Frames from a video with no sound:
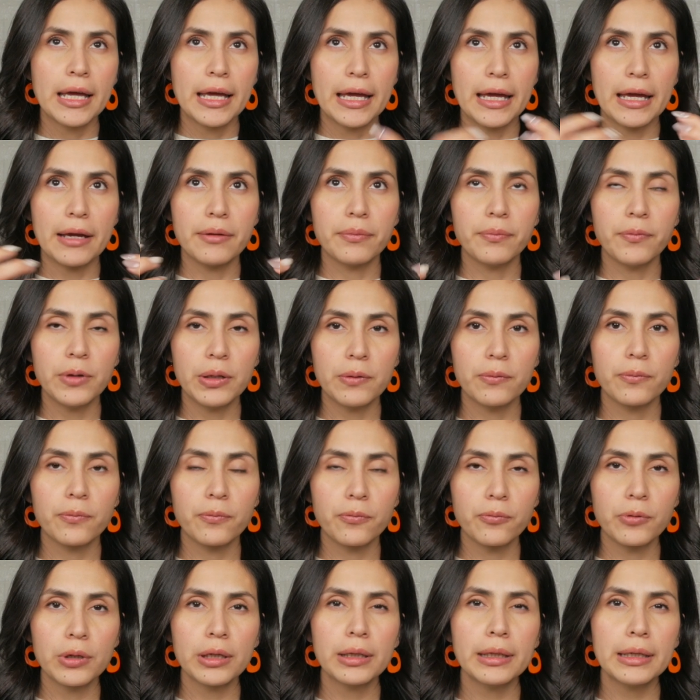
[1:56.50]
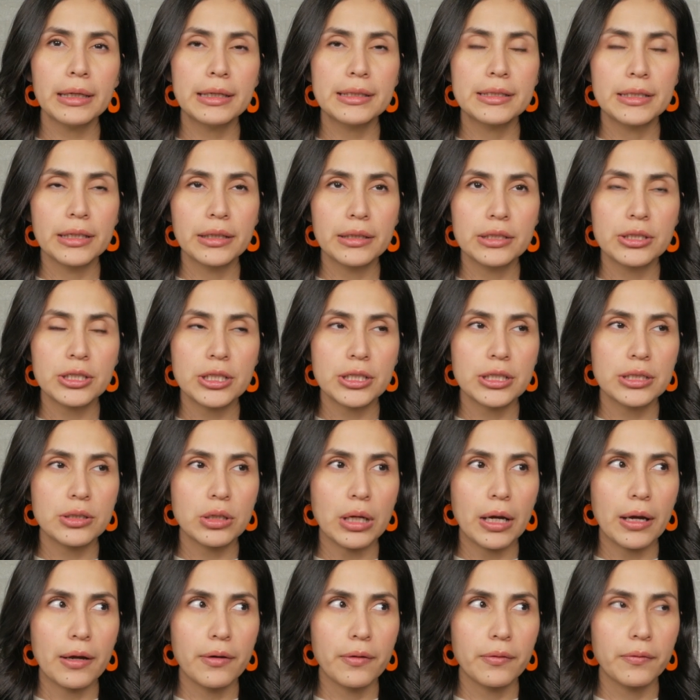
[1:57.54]
and be really
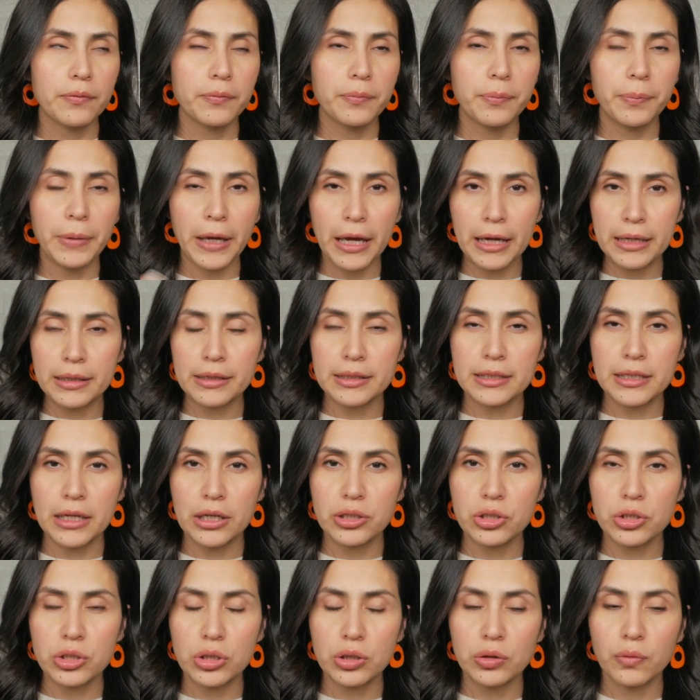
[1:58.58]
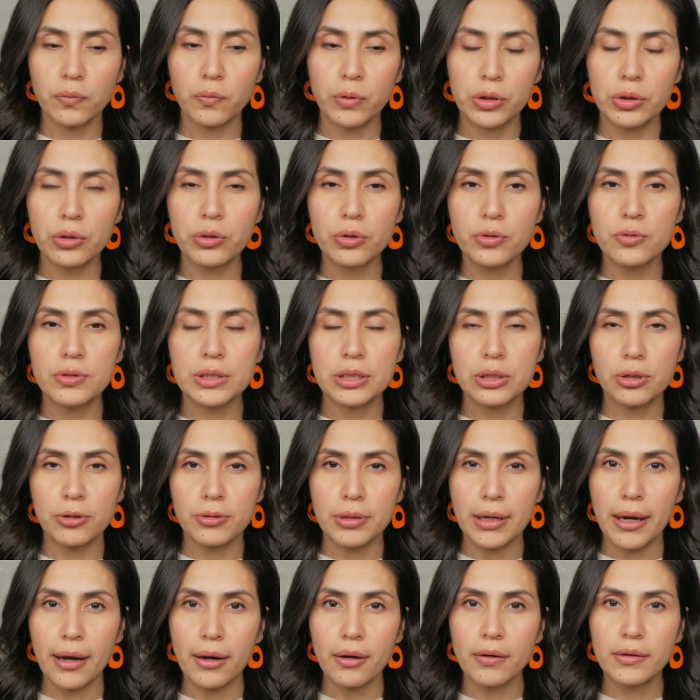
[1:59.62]
diligent of paying attention of when you're using your
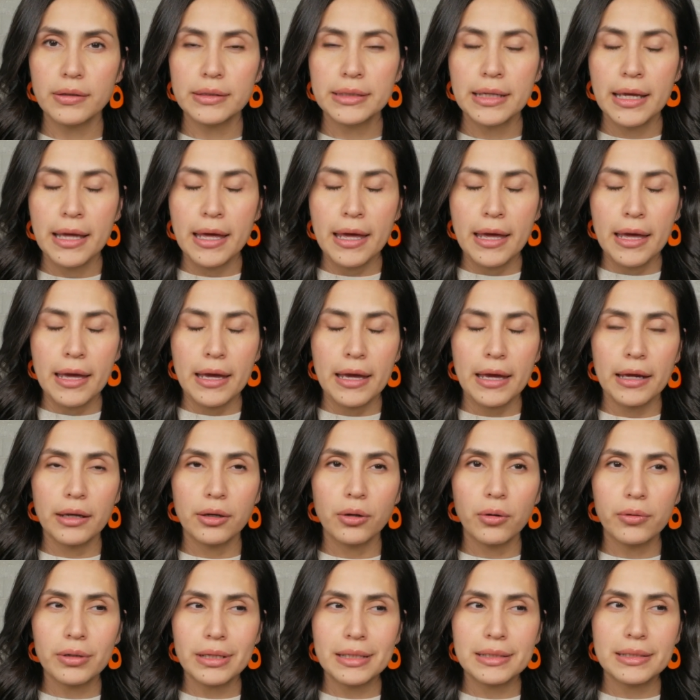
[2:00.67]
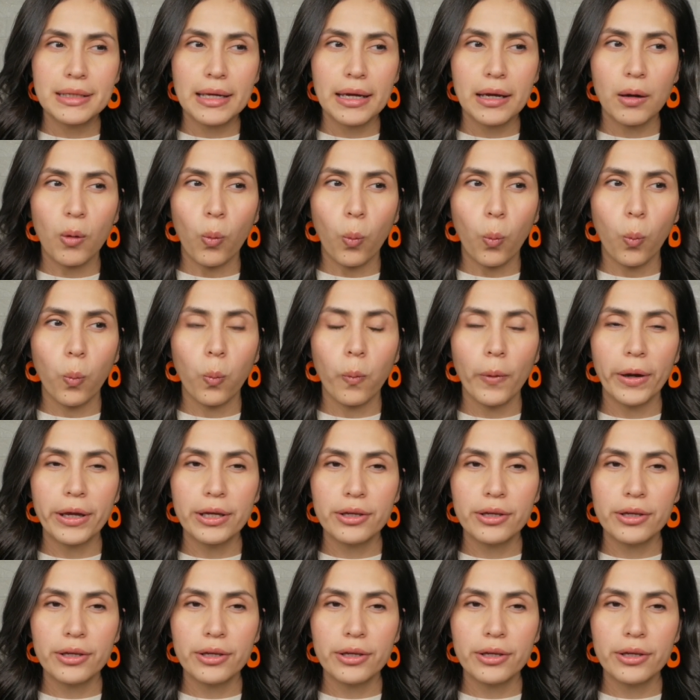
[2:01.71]
nails, and notice like when